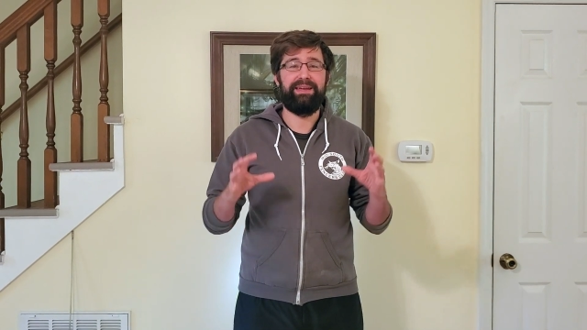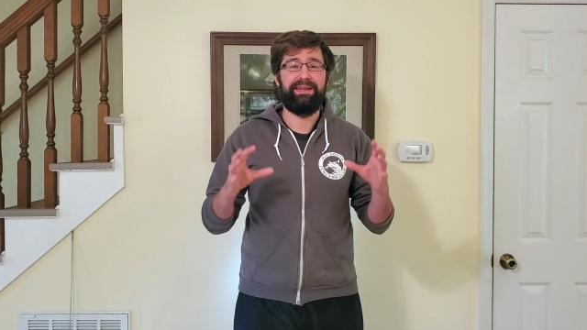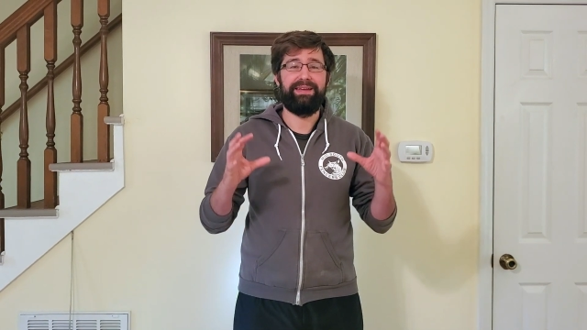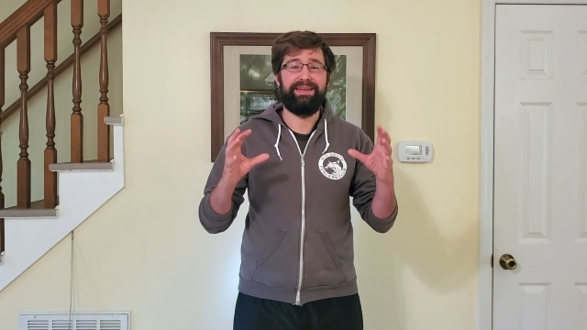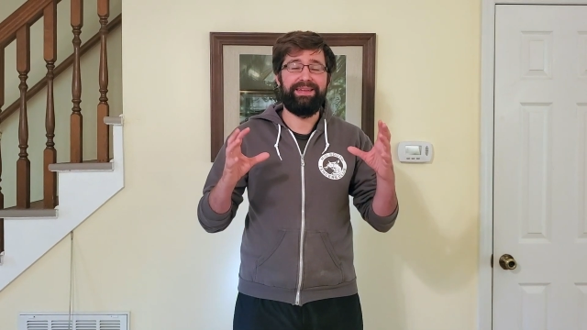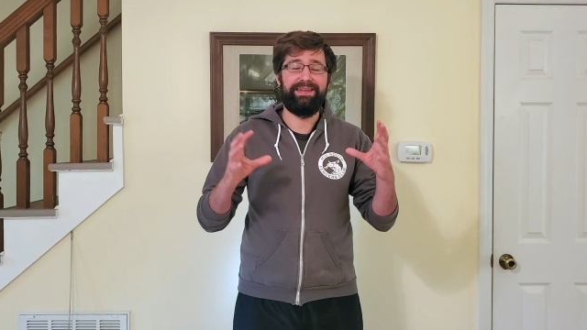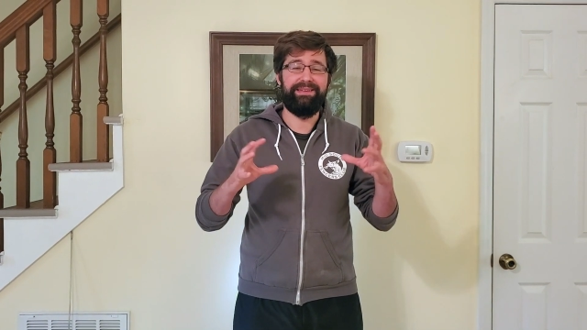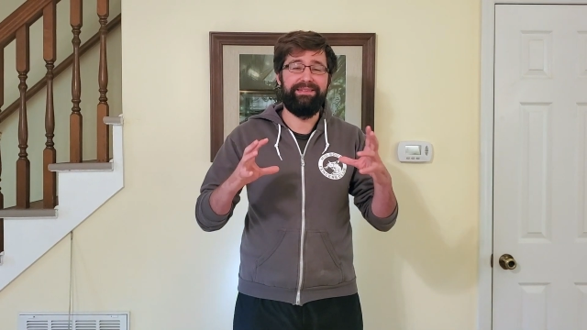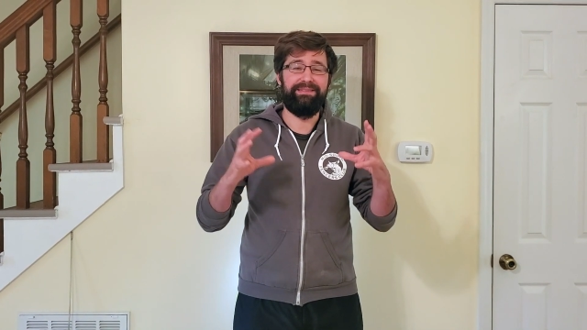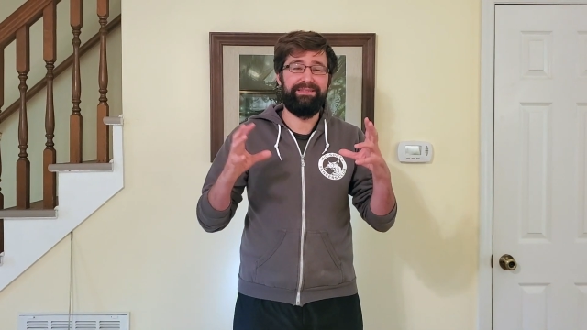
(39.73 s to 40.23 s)

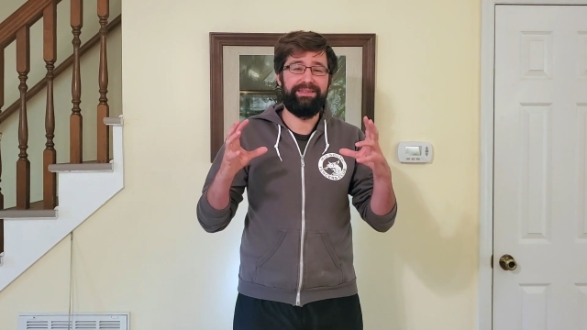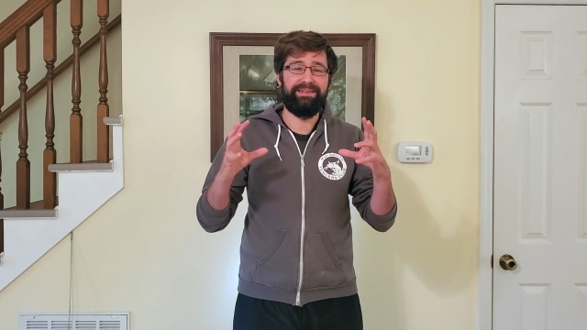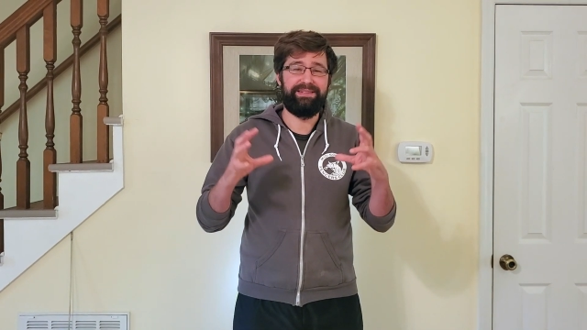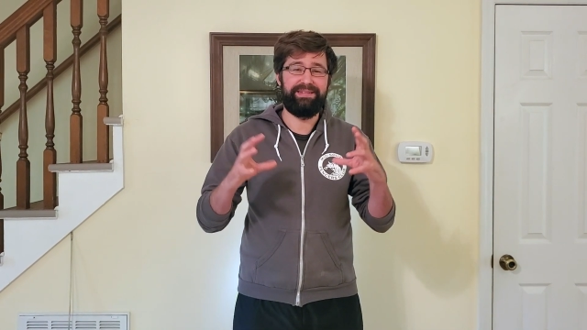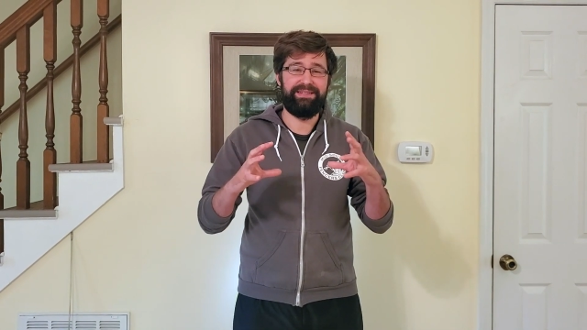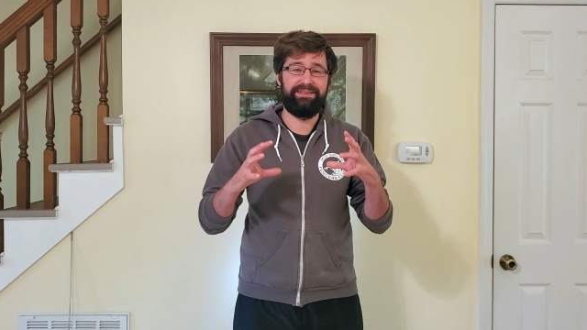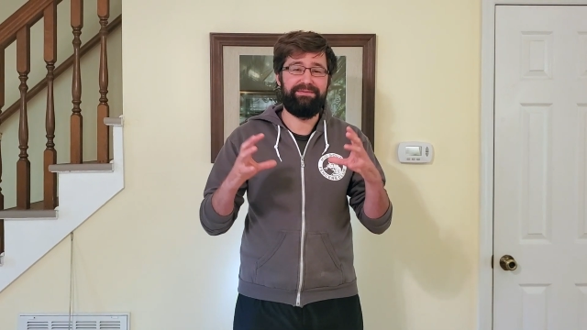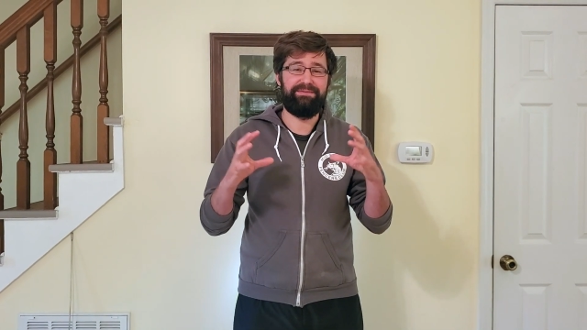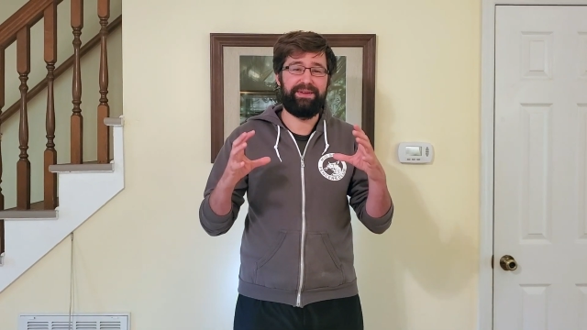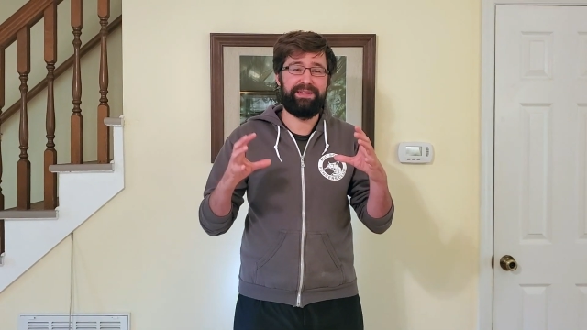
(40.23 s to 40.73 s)
in the
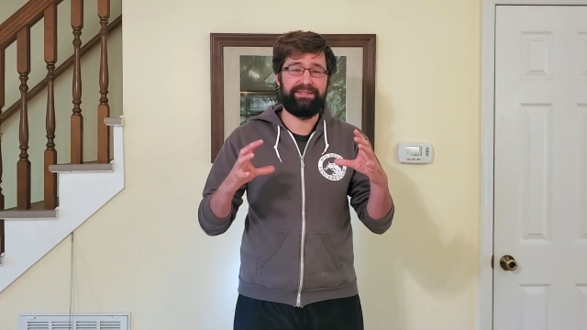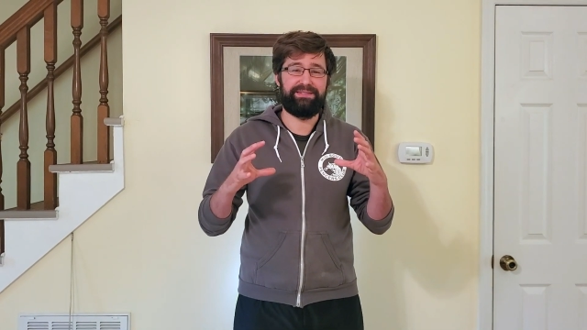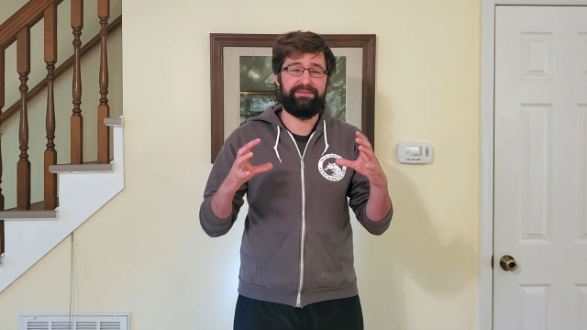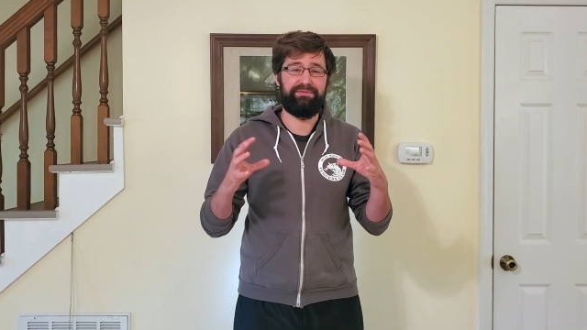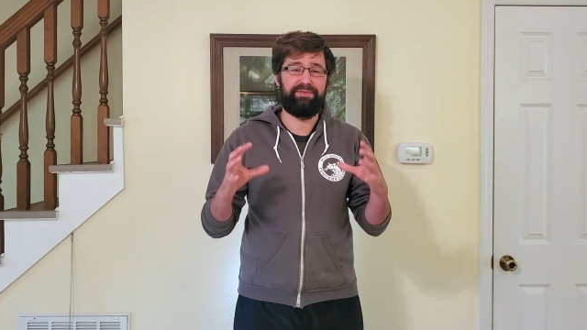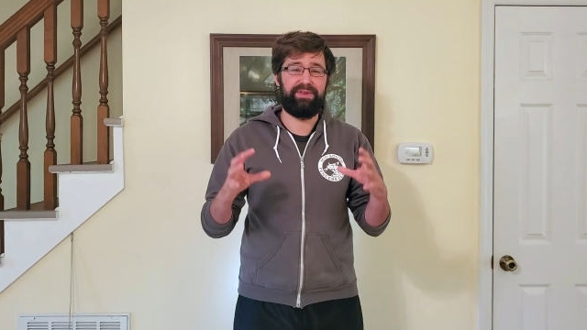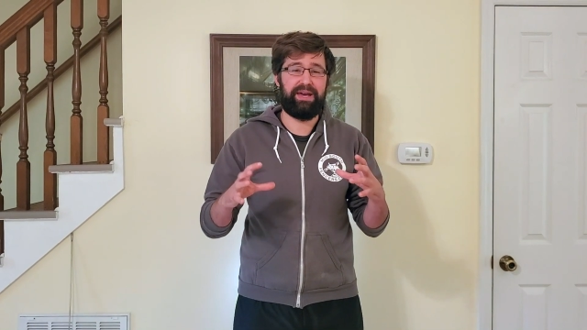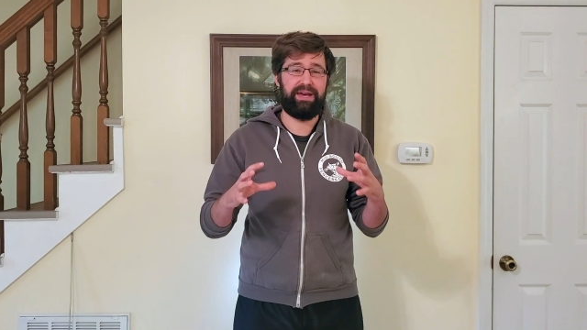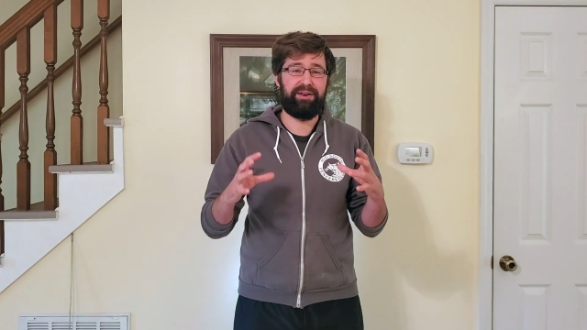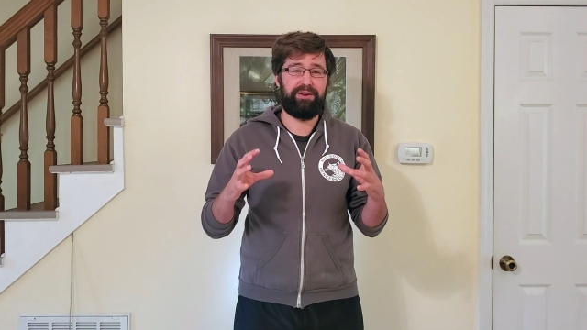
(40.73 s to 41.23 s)
defensive
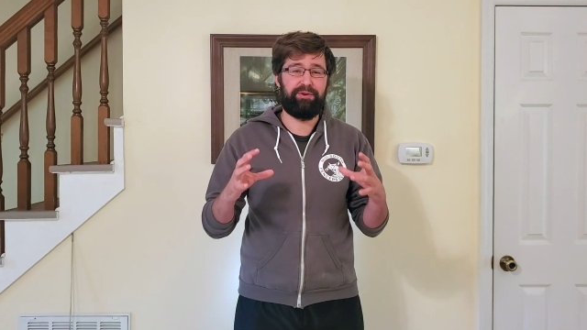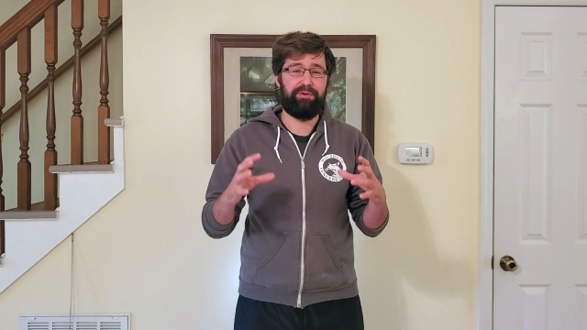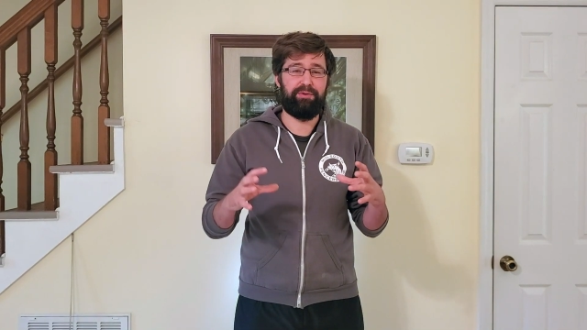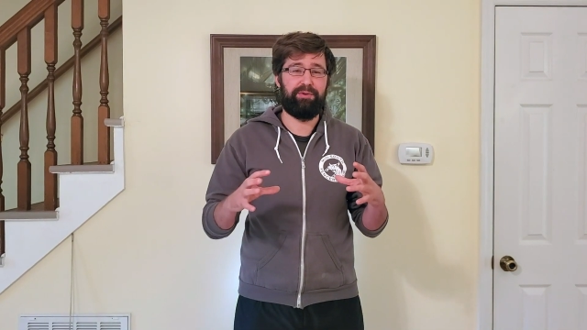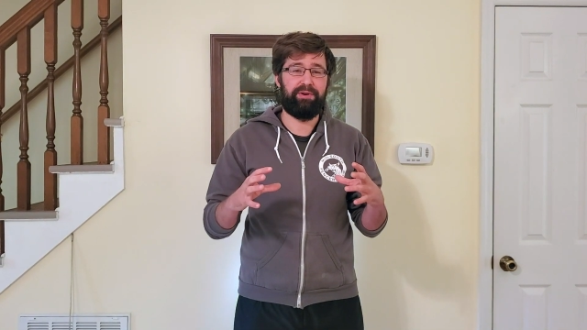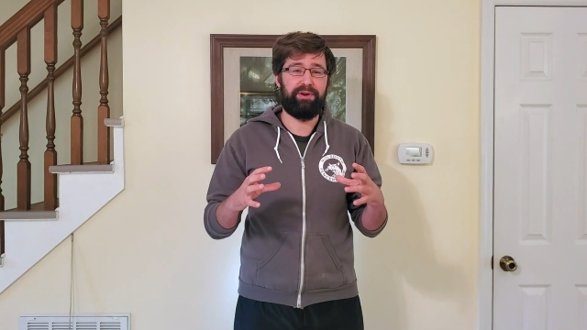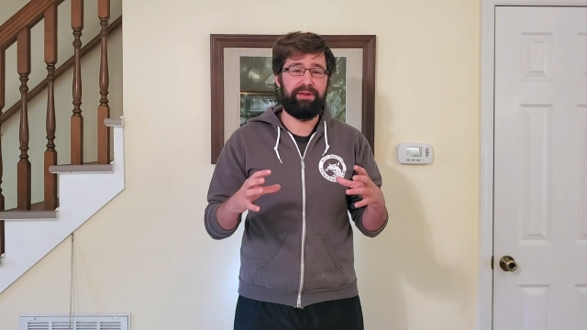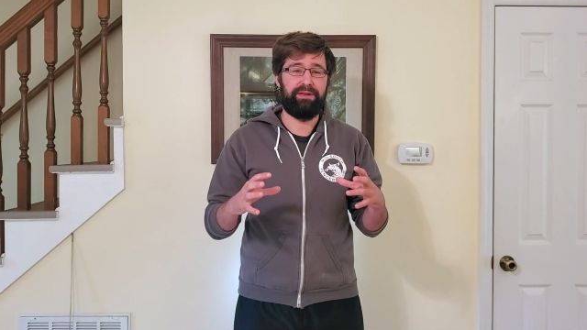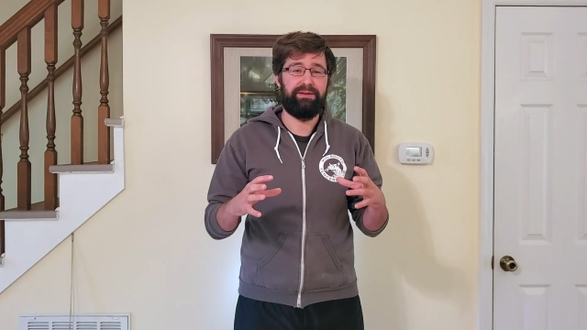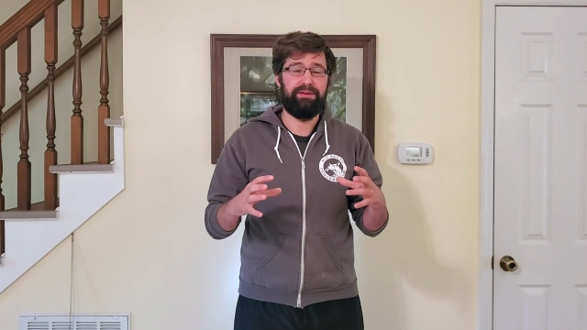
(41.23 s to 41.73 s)
category.